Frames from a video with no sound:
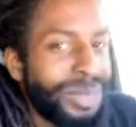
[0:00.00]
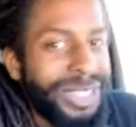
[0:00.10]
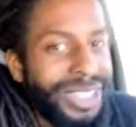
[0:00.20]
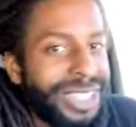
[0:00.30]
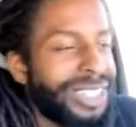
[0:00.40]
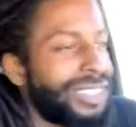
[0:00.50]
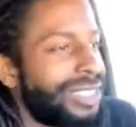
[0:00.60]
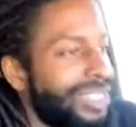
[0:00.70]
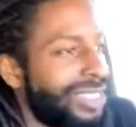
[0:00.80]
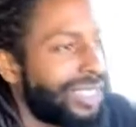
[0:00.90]
But yeah,
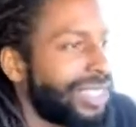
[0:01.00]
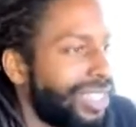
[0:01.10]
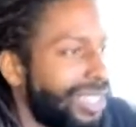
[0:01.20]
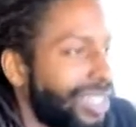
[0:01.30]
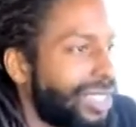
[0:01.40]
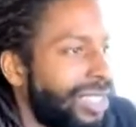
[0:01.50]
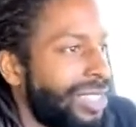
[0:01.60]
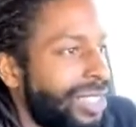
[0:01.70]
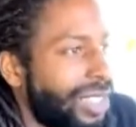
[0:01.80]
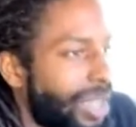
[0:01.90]

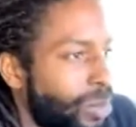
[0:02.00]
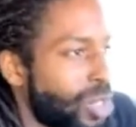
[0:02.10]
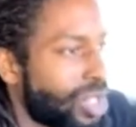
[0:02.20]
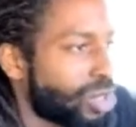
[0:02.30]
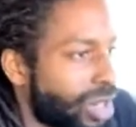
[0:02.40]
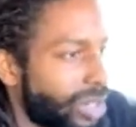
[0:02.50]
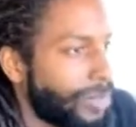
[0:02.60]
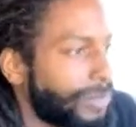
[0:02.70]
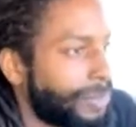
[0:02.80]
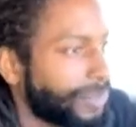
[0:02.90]
I'm just trying to
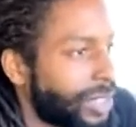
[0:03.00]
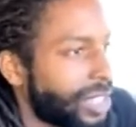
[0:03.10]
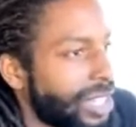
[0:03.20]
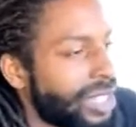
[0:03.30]
stay